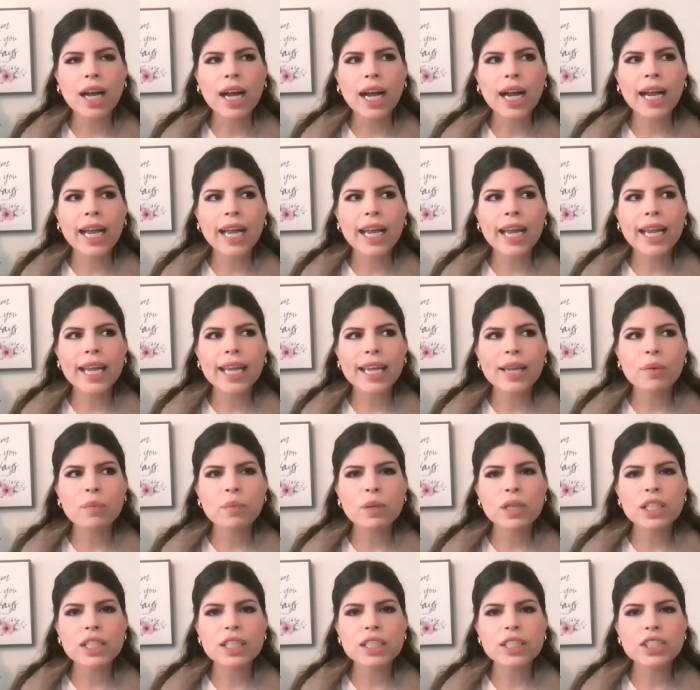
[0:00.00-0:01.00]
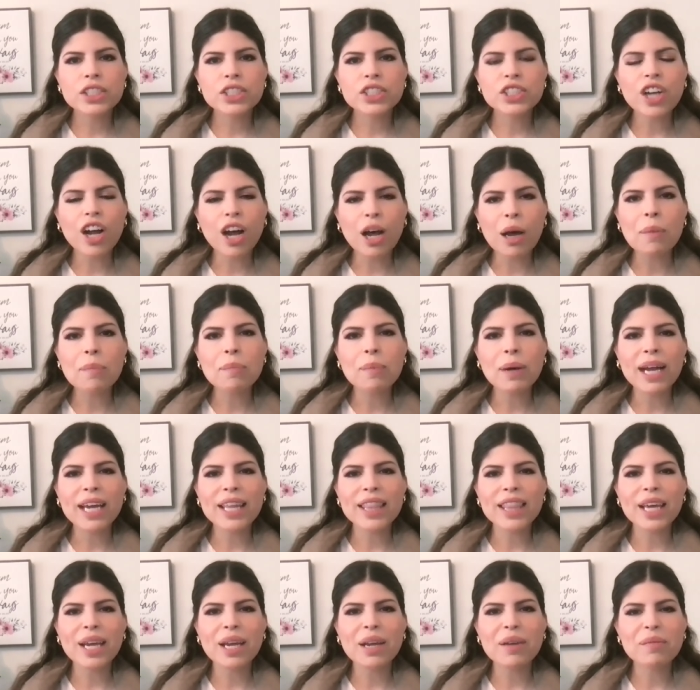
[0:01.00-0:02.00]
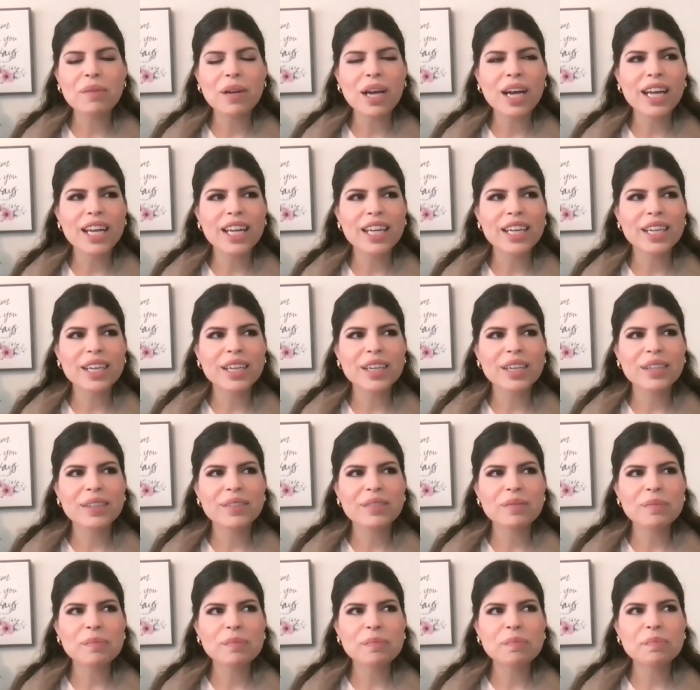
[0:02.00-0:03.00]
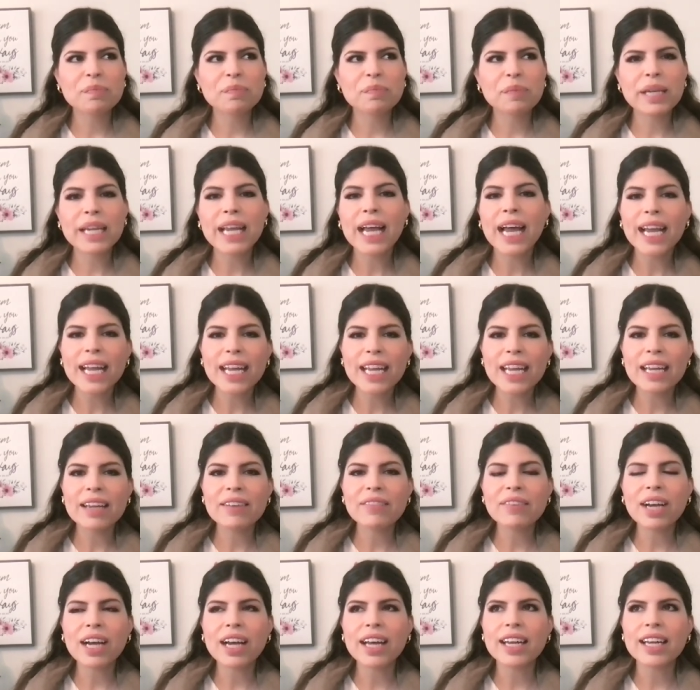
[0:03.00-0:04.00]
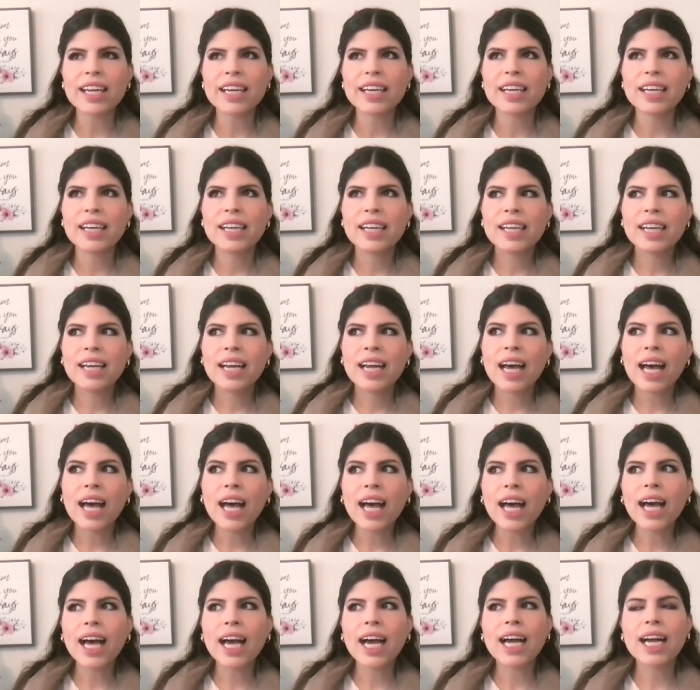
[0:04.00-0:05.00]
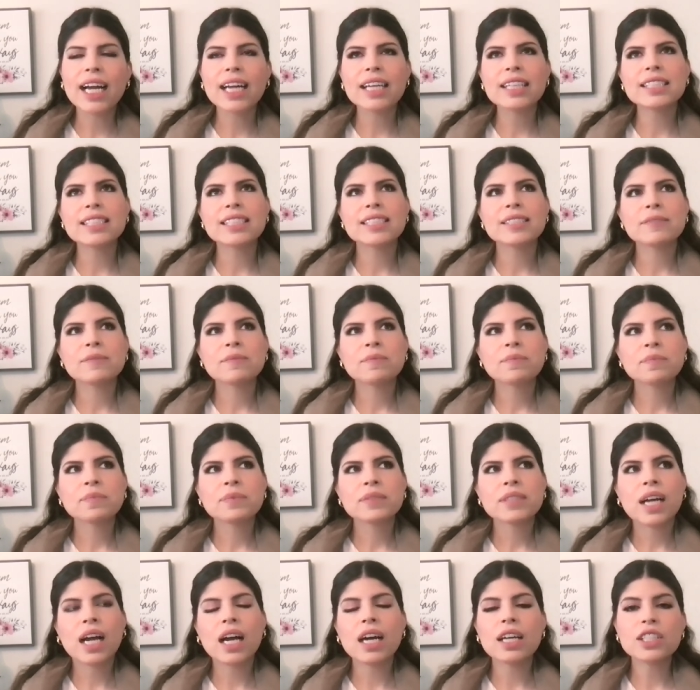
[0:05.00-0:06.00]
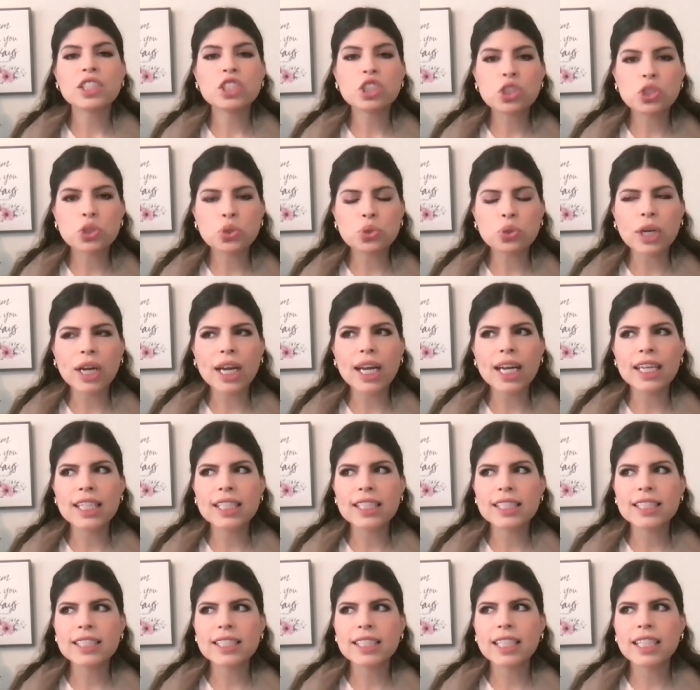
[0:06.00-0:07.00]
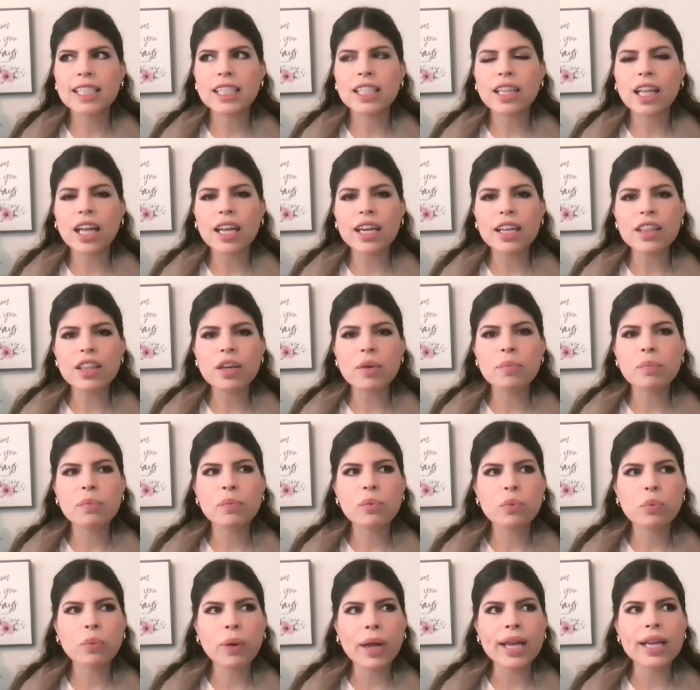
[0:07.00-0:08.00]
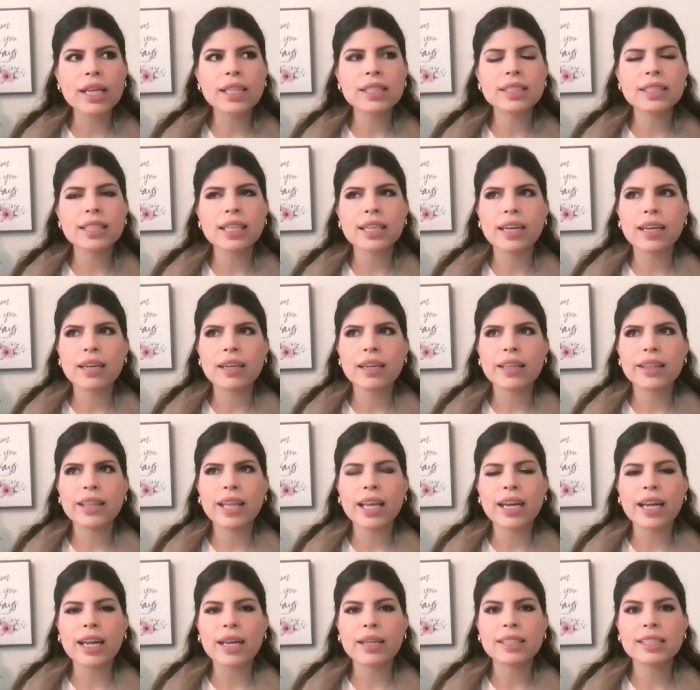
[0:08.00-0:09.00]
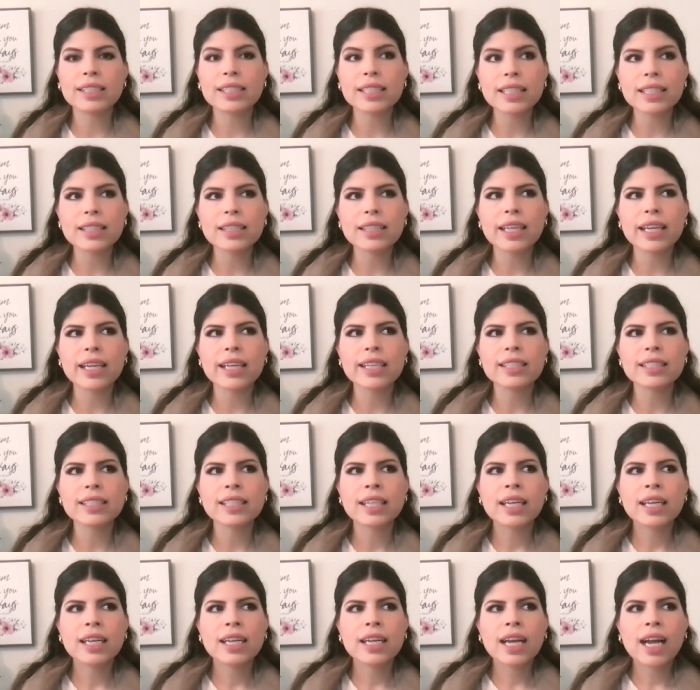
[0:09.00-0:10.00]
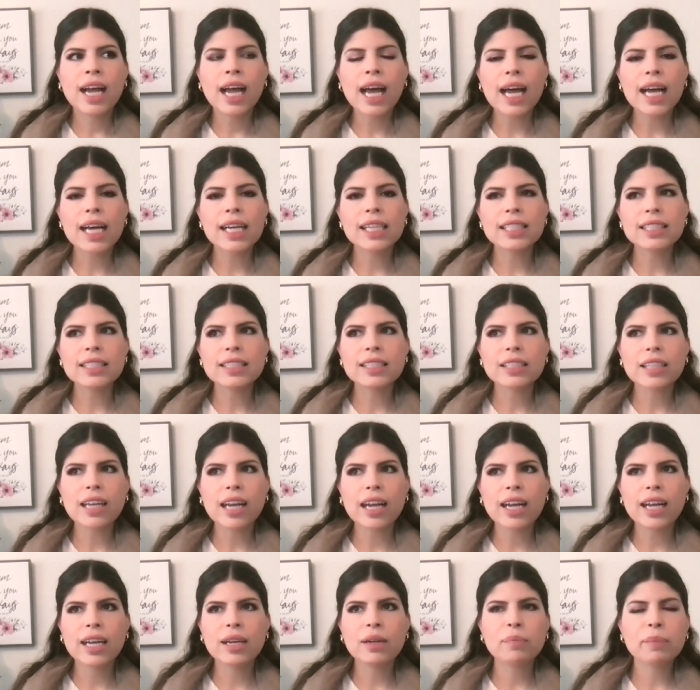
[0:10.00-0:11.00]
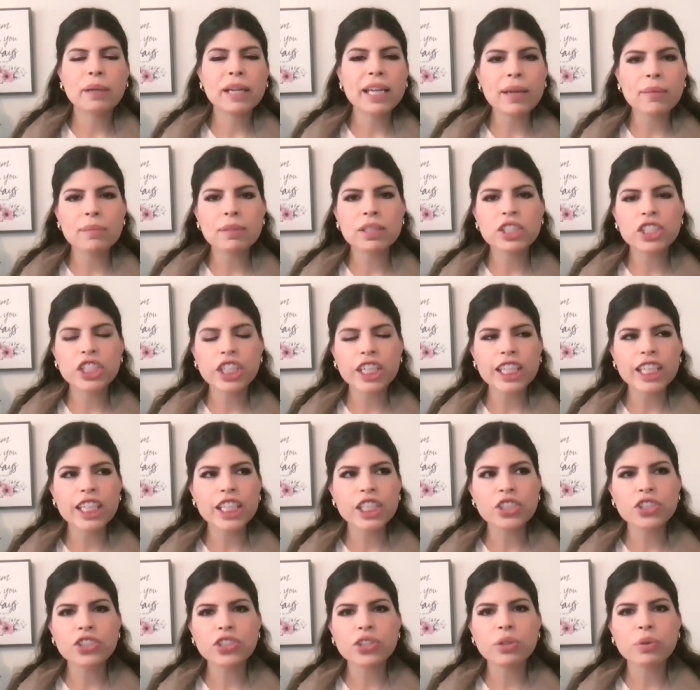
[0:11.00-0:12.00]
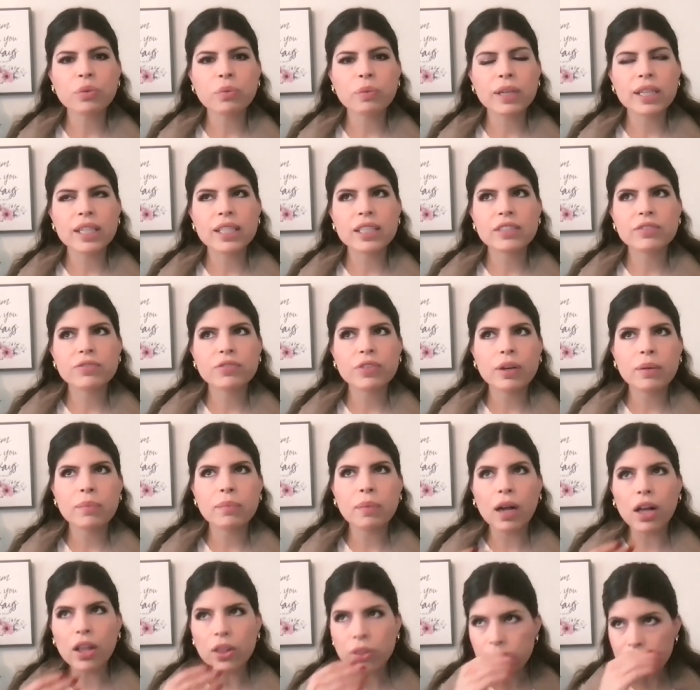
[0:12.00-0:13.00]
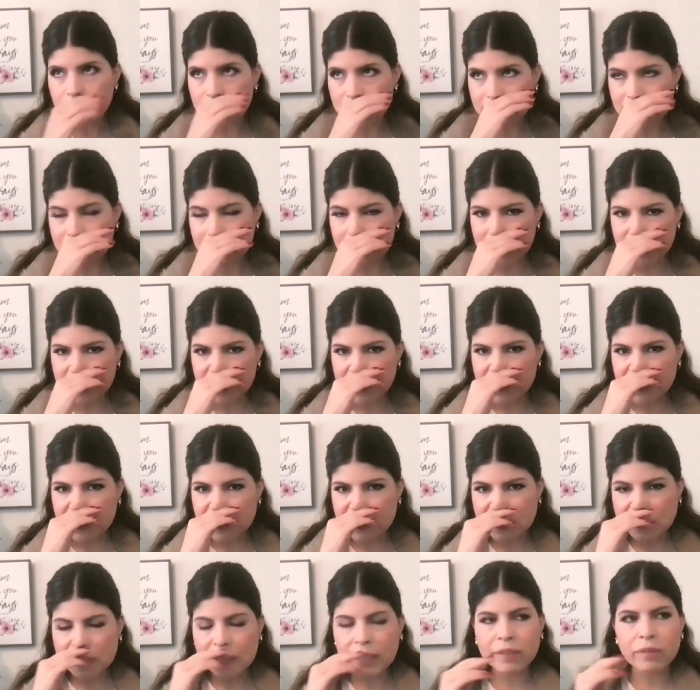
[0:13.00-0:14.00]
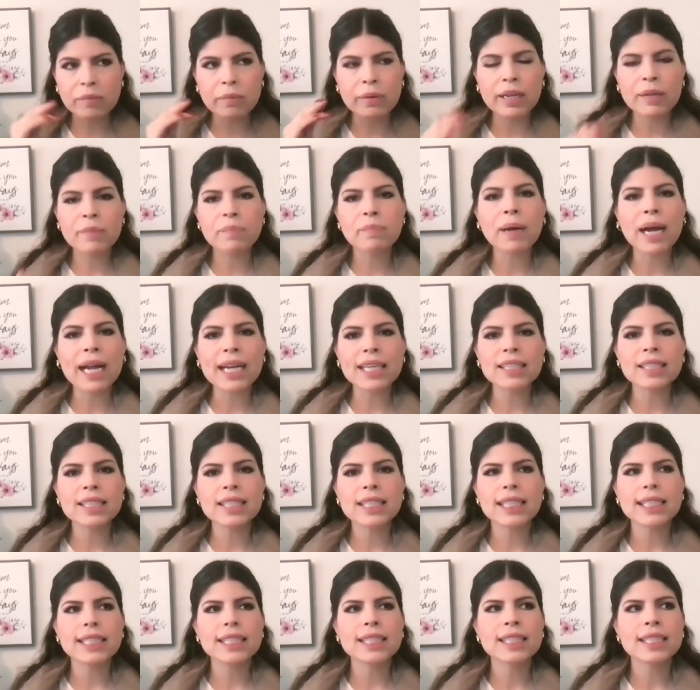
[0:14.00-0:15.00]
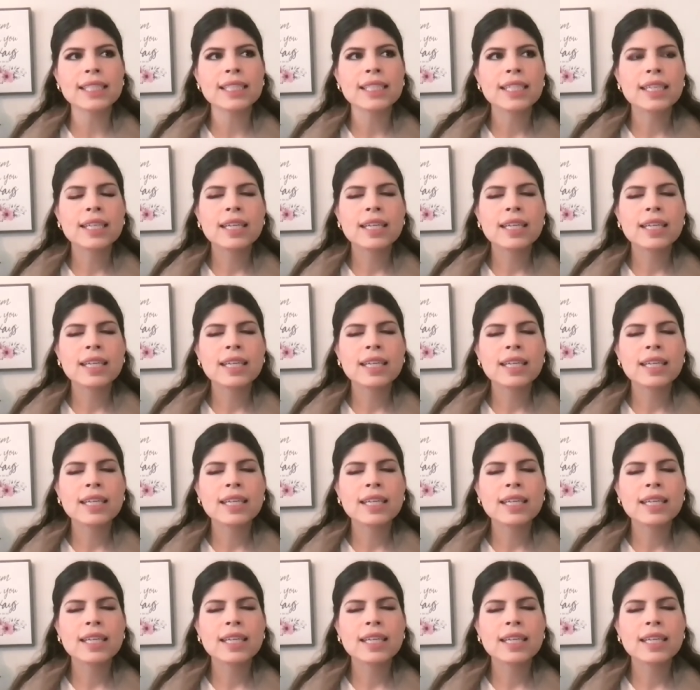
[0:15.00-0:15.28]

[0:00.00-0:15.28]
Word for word: I was taught by them how to behave, how to act, how to dress. And a lot of the ways that I did things as I became a teenager was from all those years of and mindsets